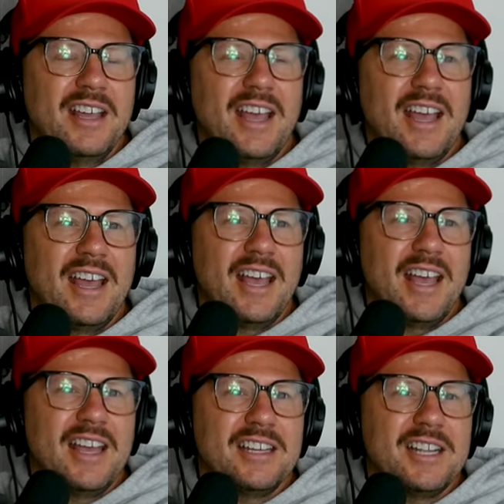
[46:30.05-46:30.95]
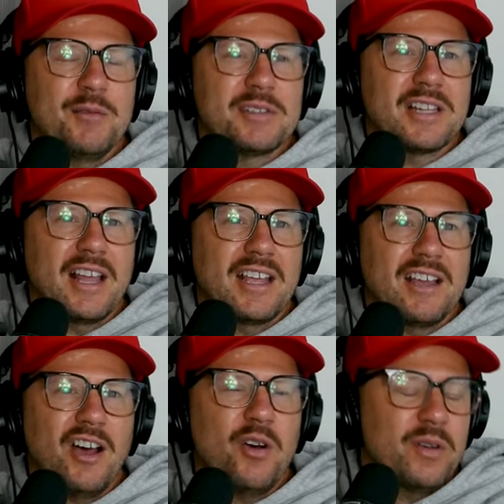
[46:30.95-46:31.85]
And he was
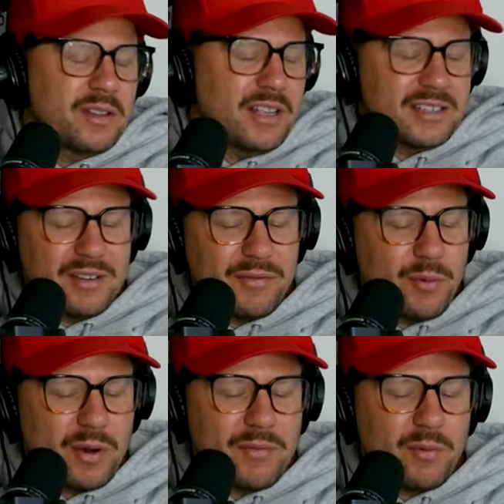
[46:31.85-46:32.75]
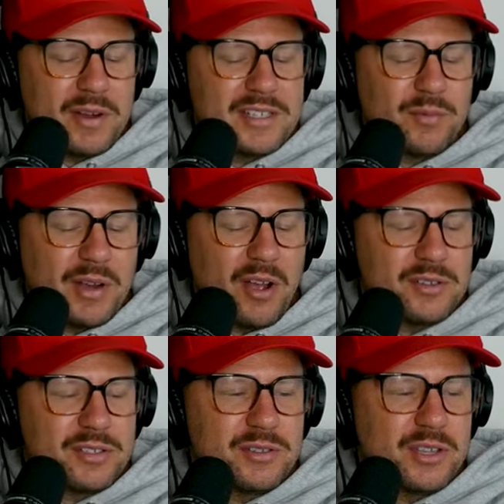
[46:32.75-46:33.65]
like, oh, and like for whatever reason, we
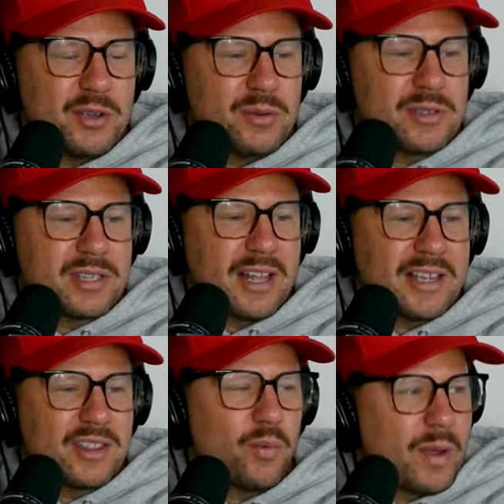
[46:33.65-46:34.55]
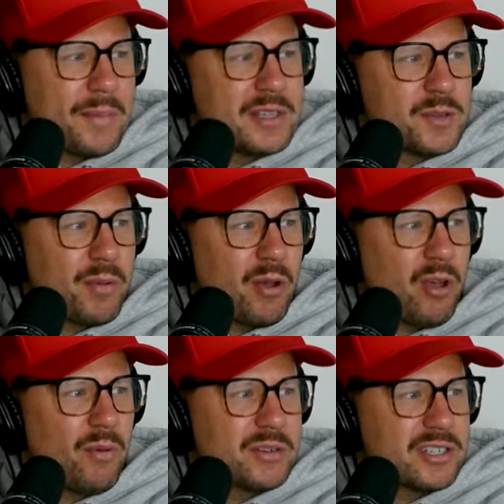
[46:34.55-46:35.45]
also used like the women's
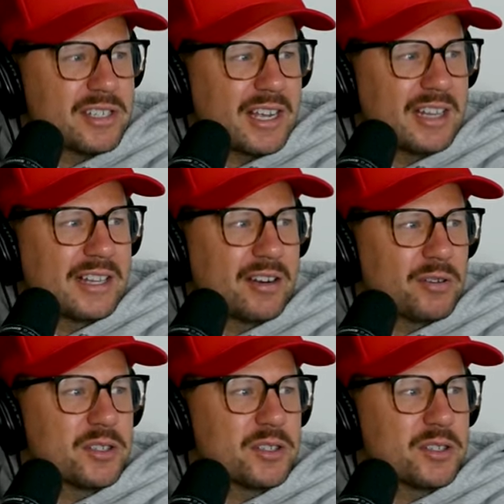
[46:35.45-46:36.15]
ball, which is like a little